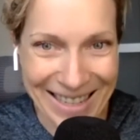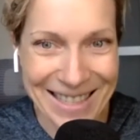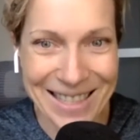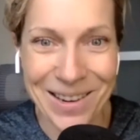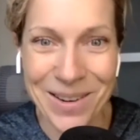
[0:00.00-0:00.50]
And
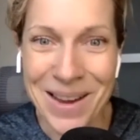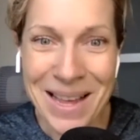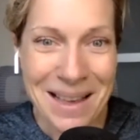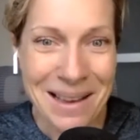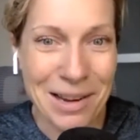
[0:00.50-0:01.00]
so
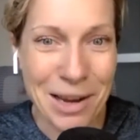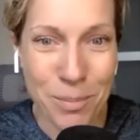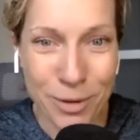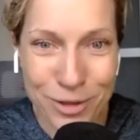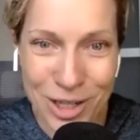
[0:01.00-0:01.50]
a
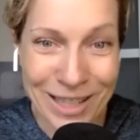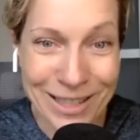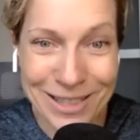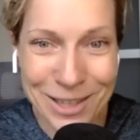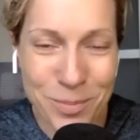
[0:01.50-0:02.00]
cup of
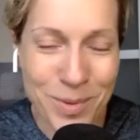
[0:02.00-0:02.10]
chicken soup